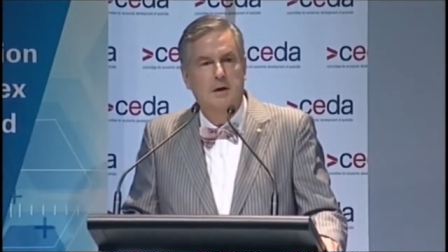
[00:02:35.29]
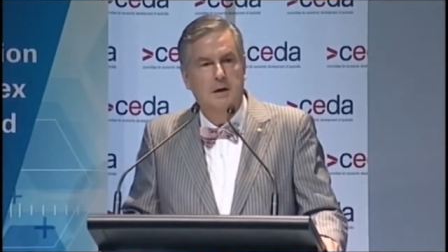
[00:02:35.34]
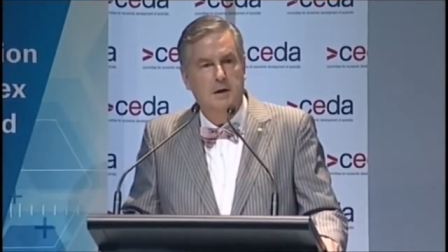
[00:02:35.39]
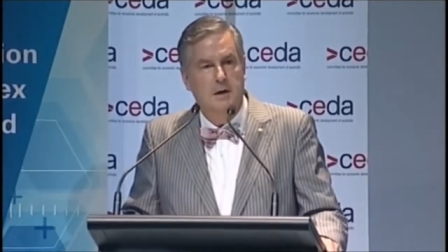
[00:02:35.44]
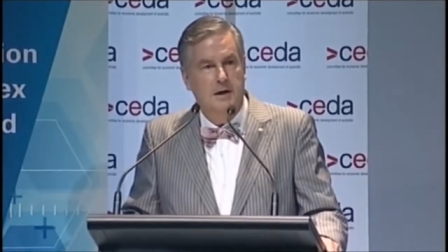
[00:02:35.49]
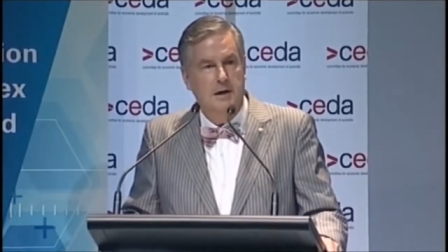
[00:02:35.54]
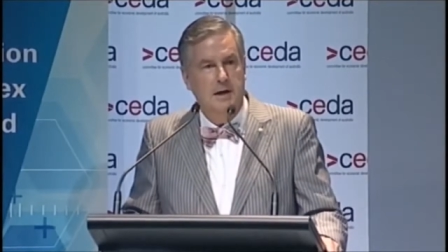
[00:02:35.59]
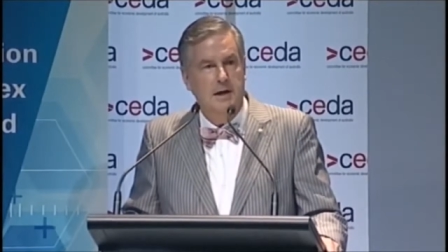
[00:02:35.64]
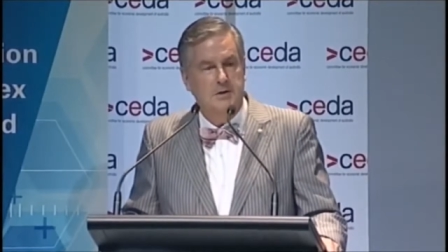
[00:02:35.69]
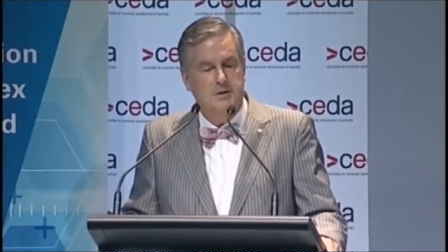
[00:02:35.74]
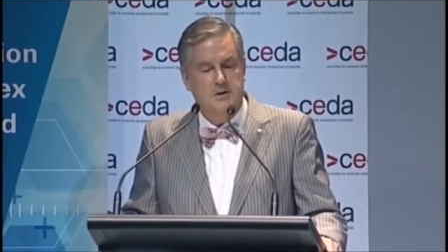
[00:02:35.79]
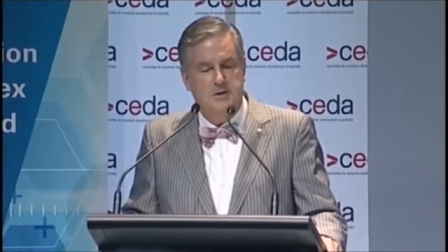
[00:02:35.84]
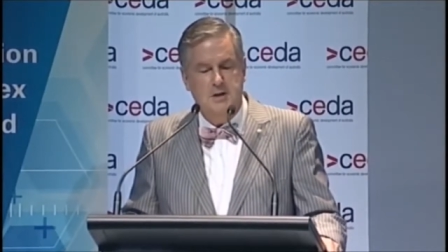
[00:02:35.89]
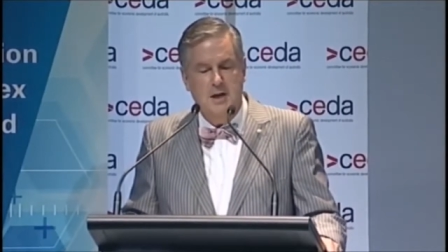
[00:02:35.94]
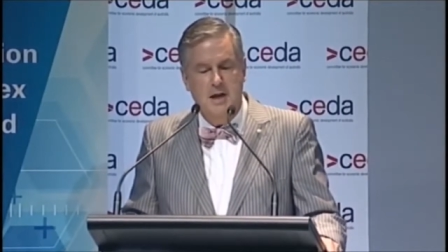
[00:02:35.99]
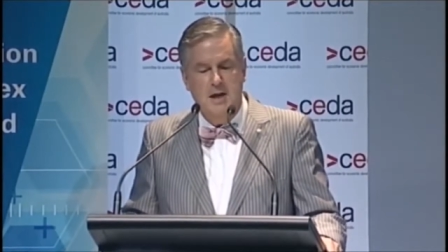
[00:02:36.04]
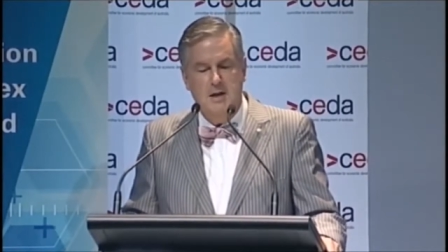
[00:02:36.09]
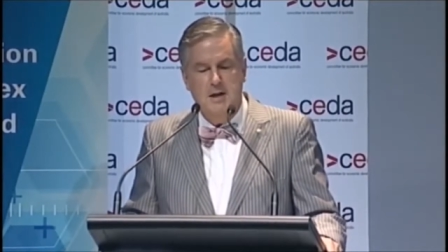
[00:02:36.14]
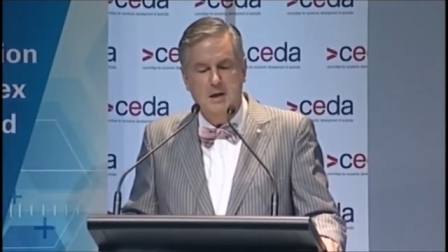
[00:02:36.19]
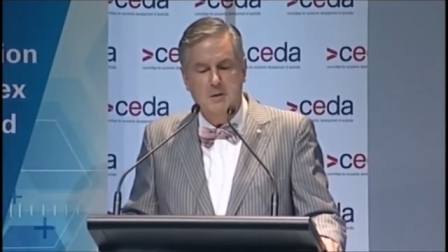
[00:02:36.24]
an
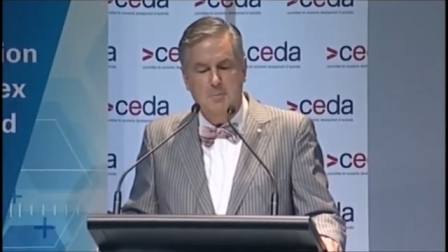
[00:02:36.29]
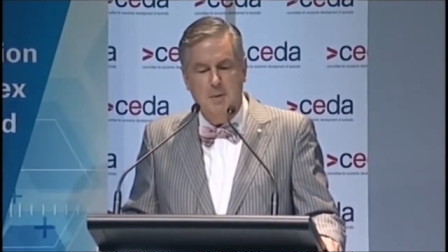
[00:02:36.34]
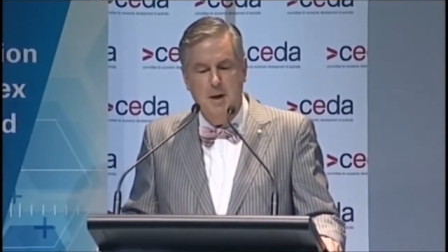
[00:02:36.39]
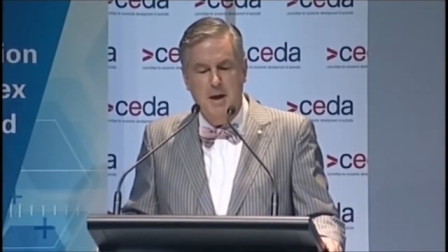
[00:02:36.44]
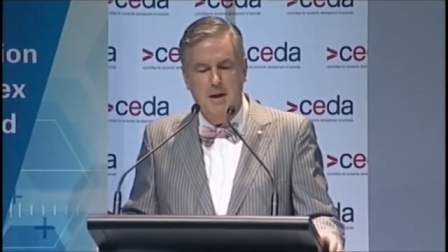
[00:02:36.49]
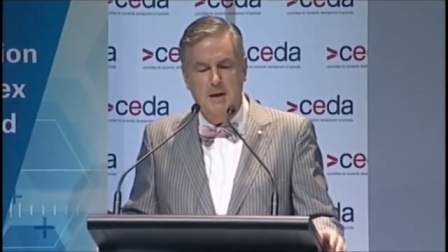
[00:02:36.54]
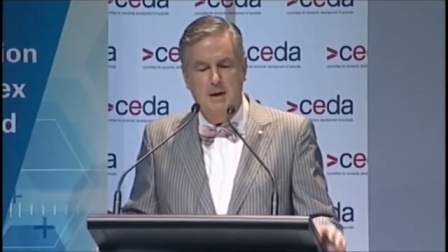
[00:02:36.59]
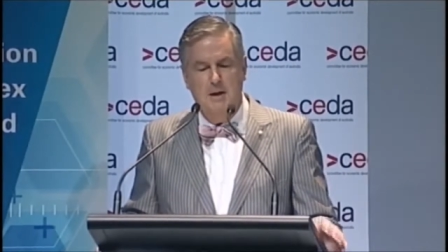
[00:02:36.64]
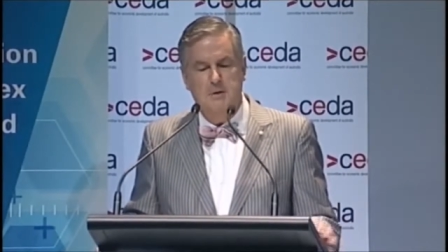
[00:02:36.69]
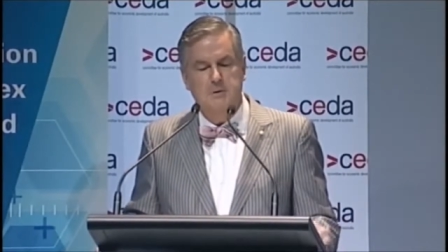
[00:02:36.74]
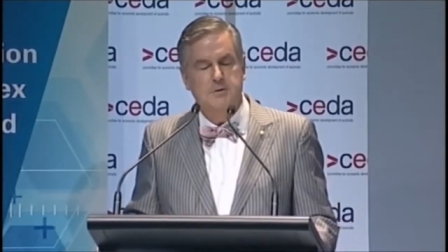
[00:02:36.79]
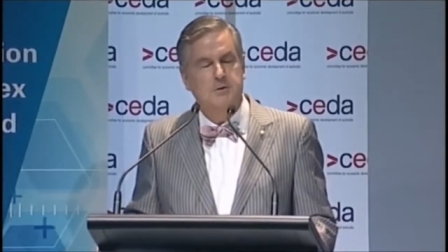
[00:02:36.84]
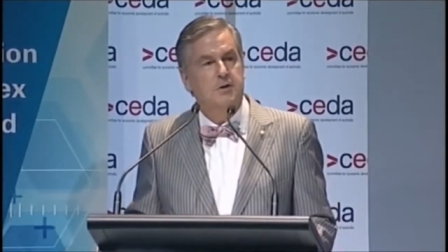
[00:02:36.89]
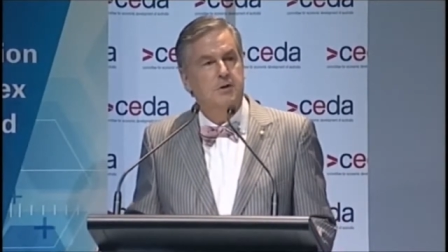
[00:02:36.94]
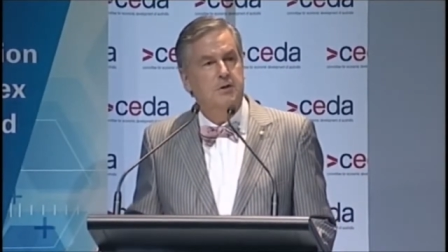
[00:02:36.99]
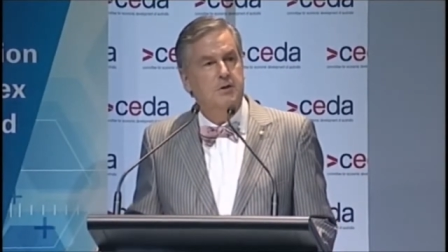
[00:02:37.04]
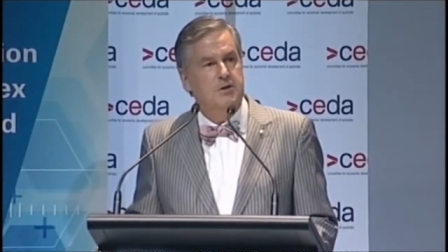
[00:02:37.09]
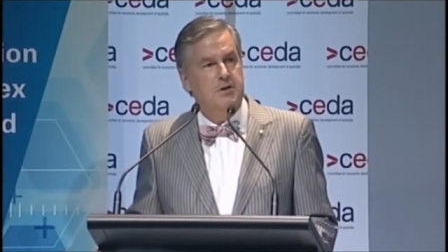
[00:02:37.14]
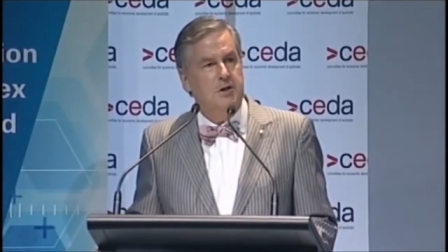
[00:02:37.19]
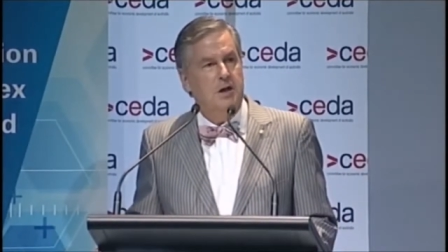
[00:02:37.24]
outstanding panel to
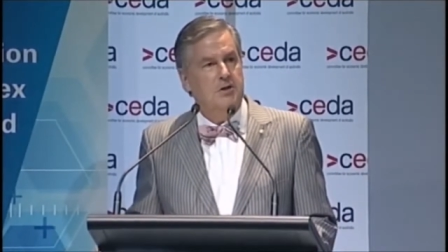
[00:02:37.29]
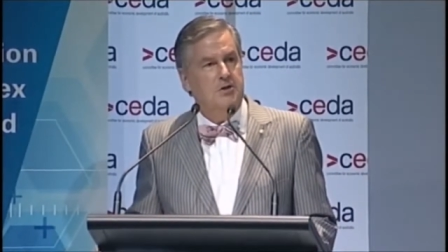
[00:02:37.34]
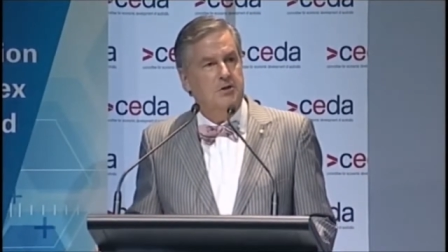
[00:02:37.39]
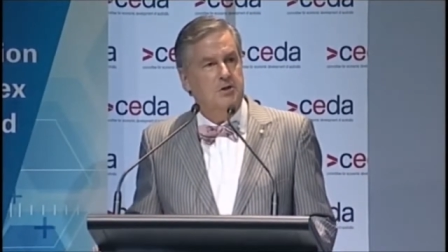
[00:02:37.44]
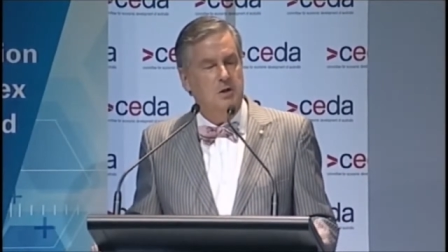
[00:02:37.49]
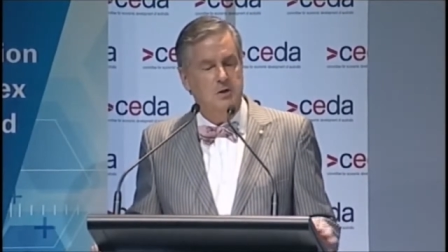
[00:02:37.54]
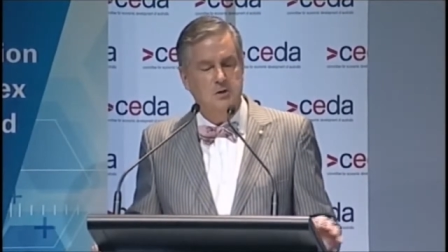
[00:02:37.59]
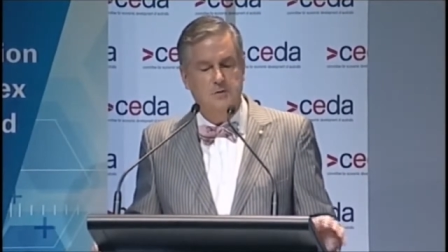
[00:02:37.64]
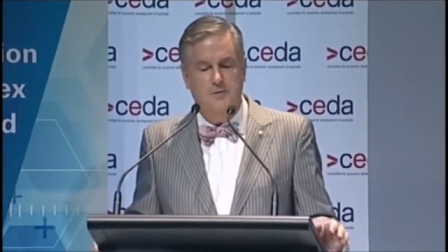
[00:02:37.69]
discuss those